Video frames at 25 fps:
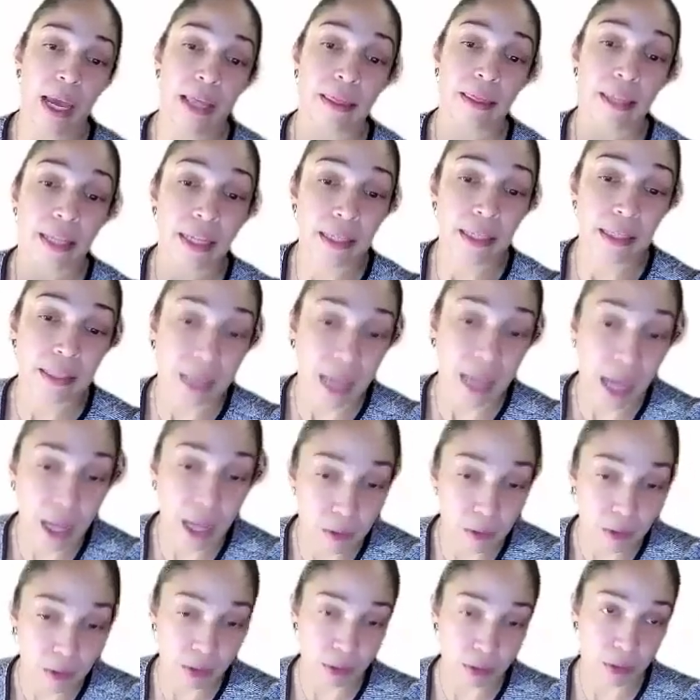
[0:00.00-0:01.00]
These
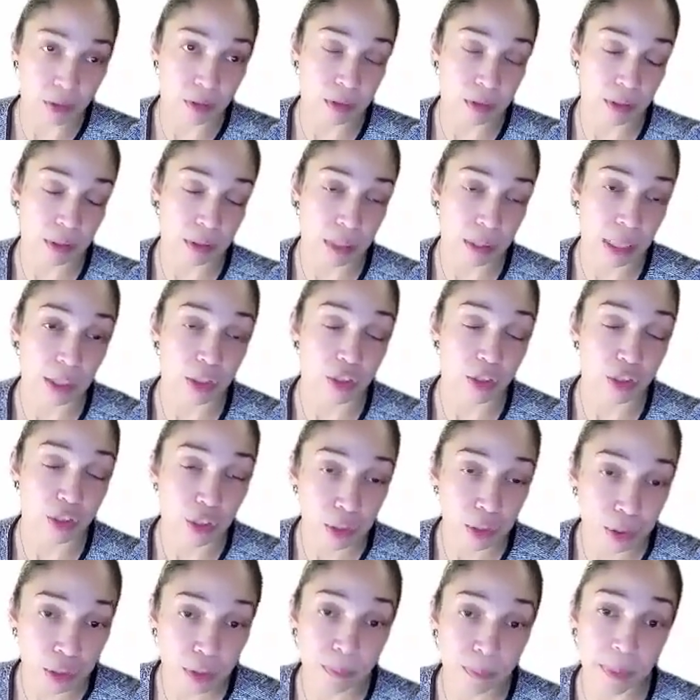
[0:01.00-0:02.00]
councils, it
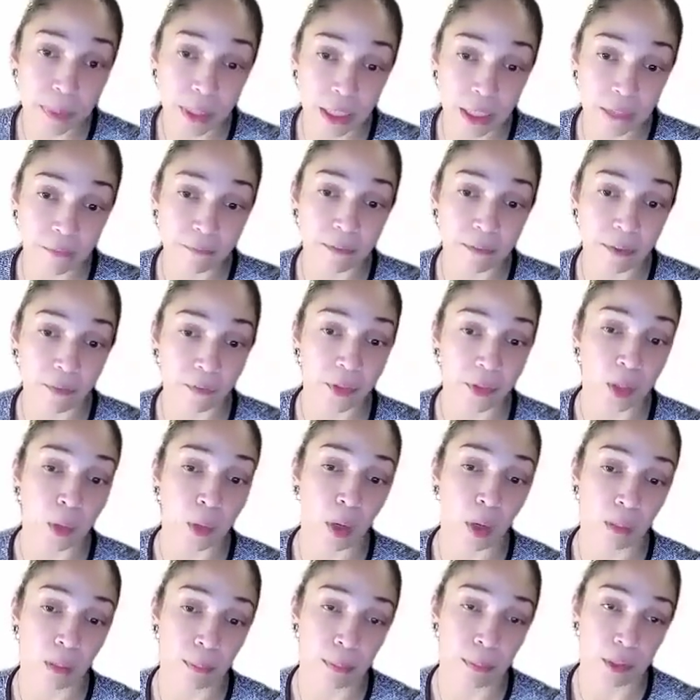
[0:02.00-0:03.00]
should be
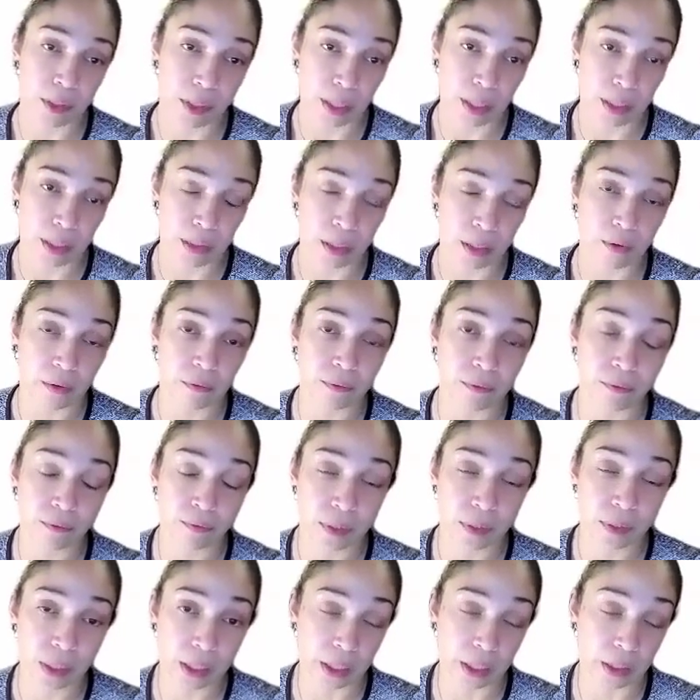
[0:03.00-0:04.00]
51% of
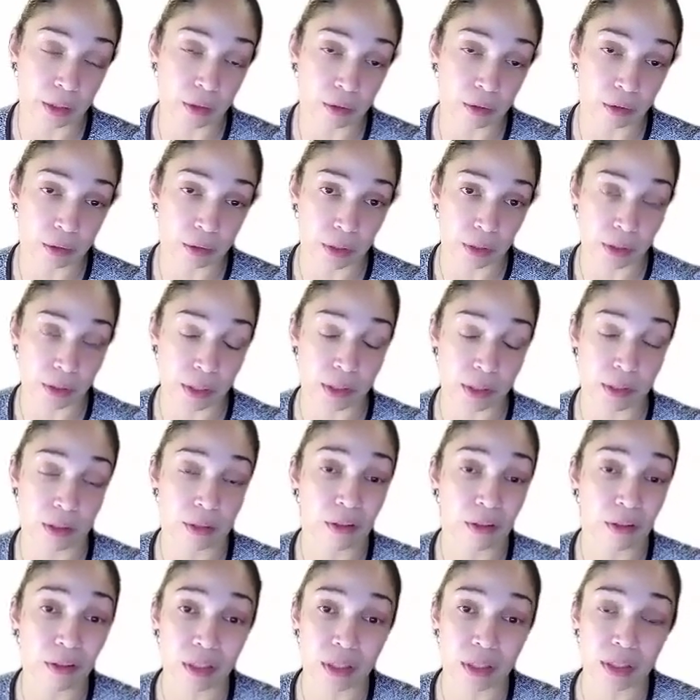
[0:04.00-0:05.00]
clinical nurses, the
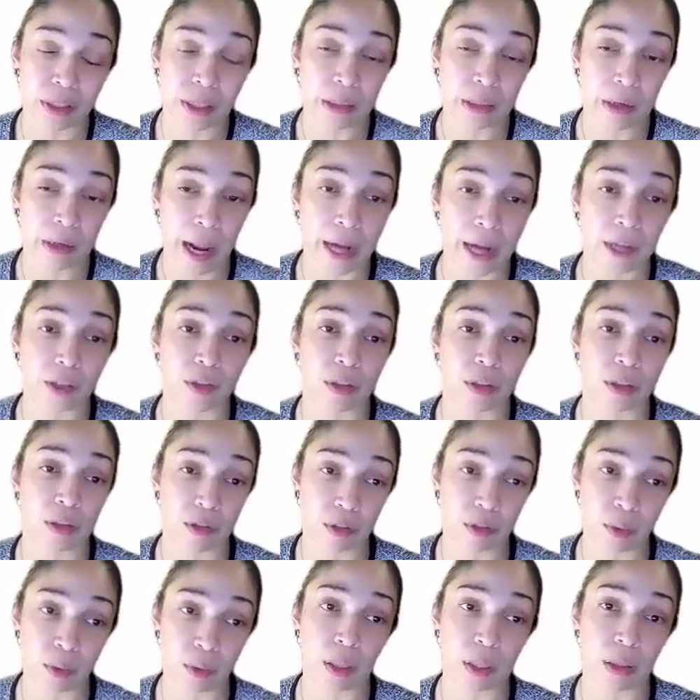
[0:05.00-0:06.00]
nurses that are actually
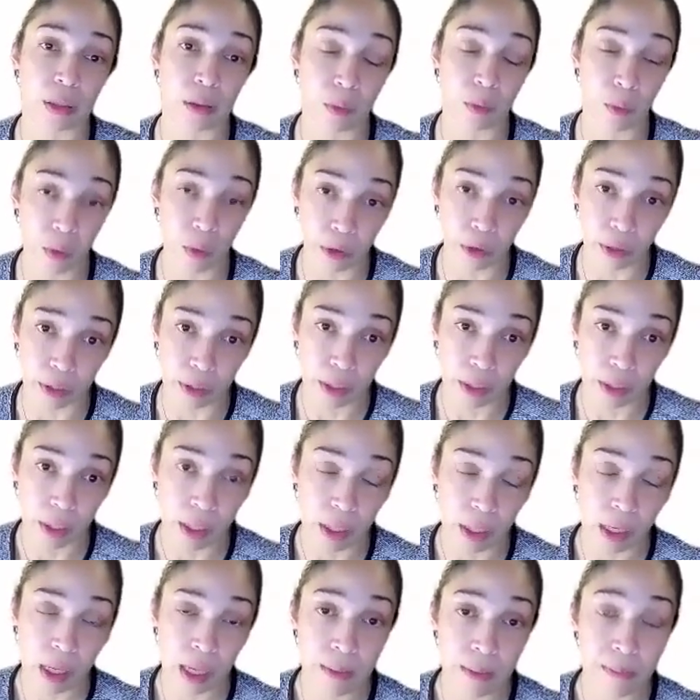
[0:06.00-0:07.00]
doing the work,
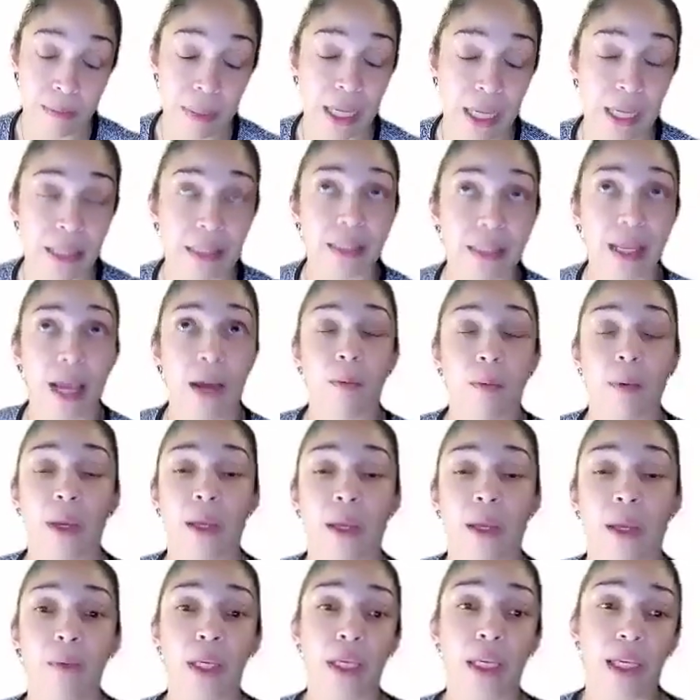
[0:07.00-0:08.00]
because that
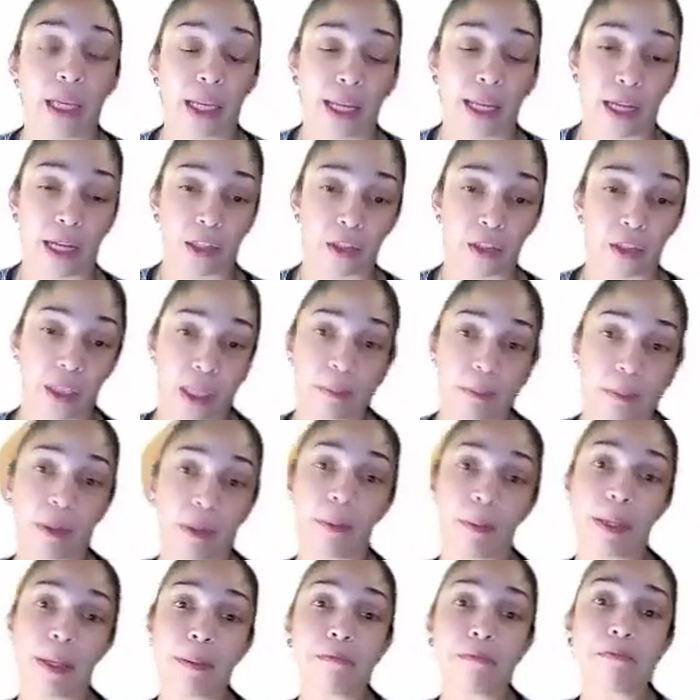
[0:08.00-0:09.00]
way we can actually
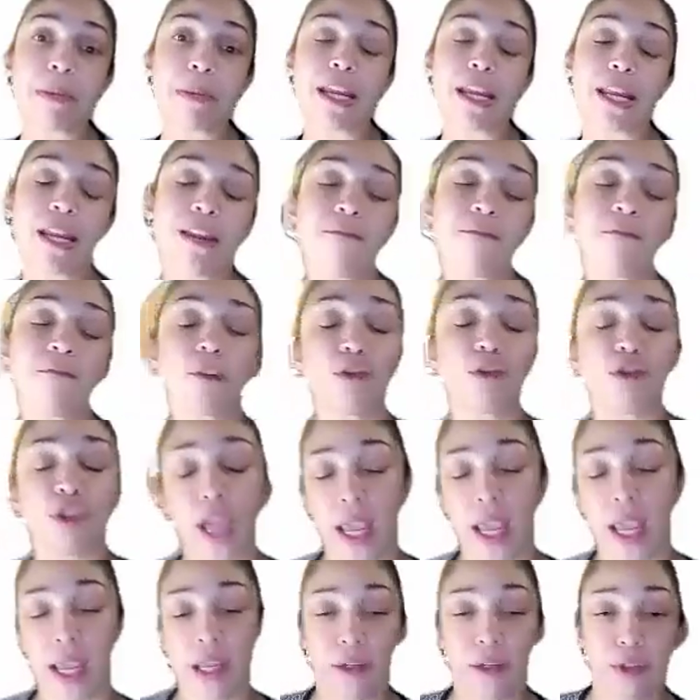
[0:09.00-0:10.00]
implement meaningful
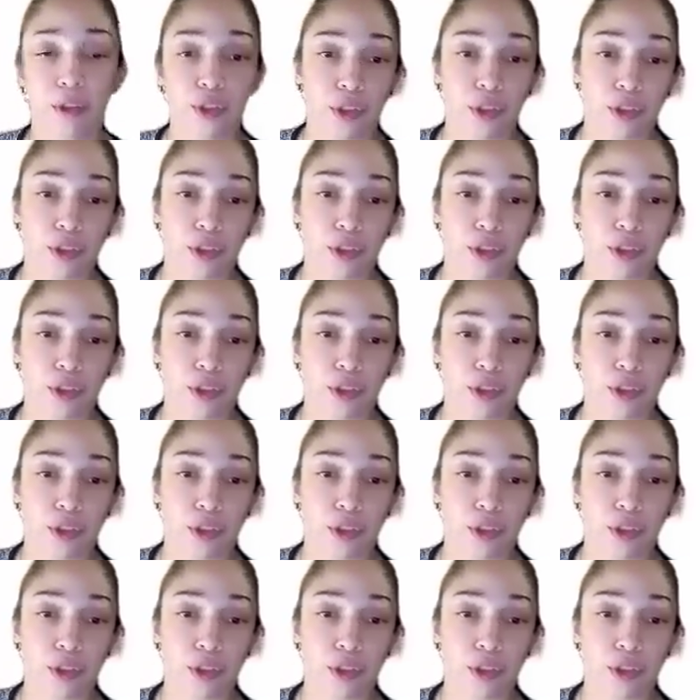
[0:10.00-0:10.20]
change